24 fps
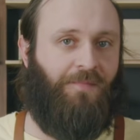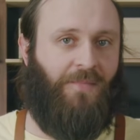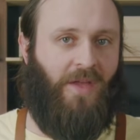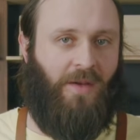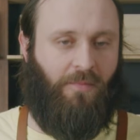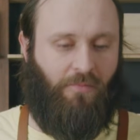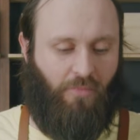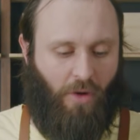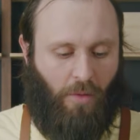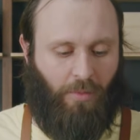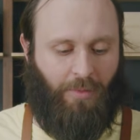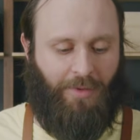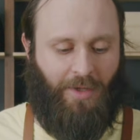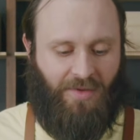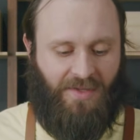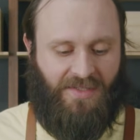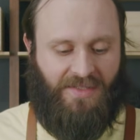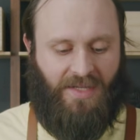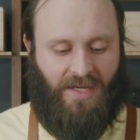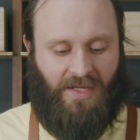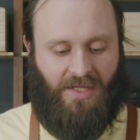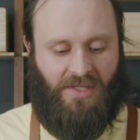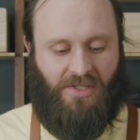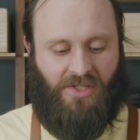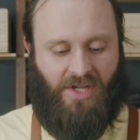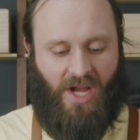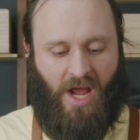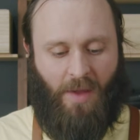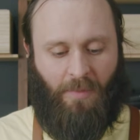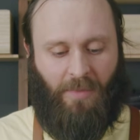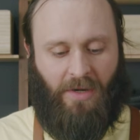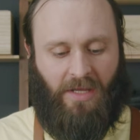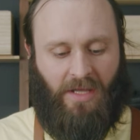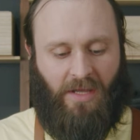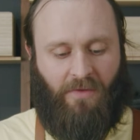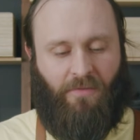and probably on the second
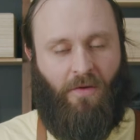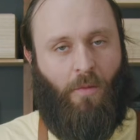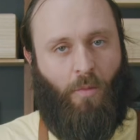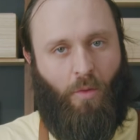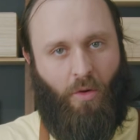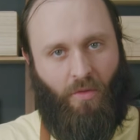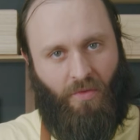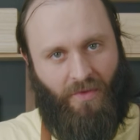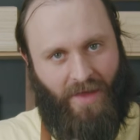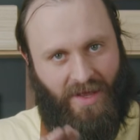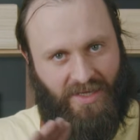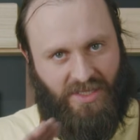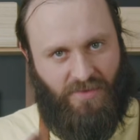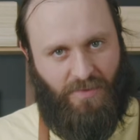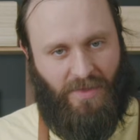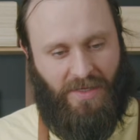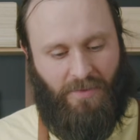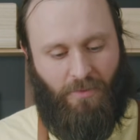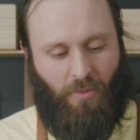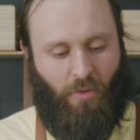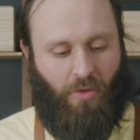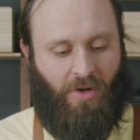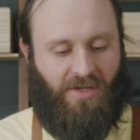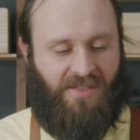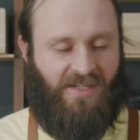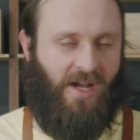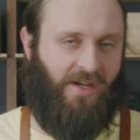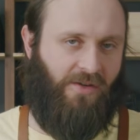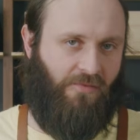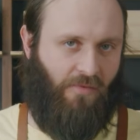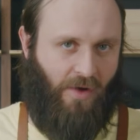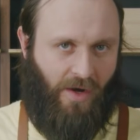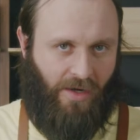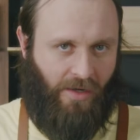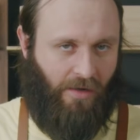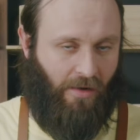sharpening, if I want that to be more
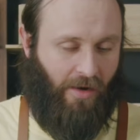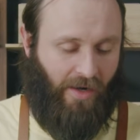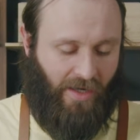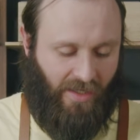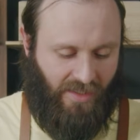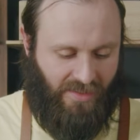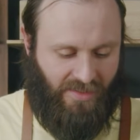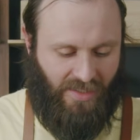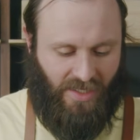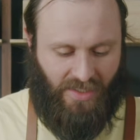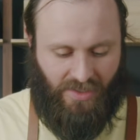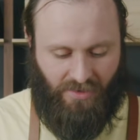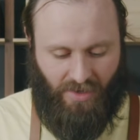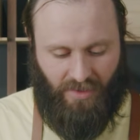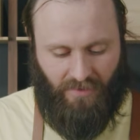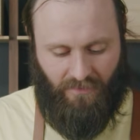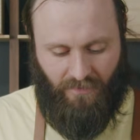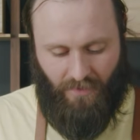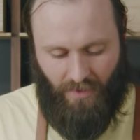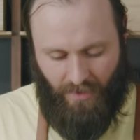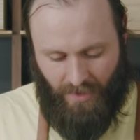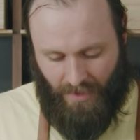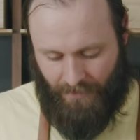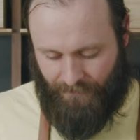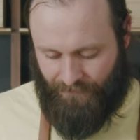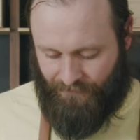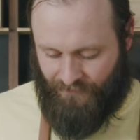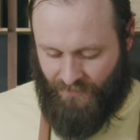exaggerated, I can exaggerate it further.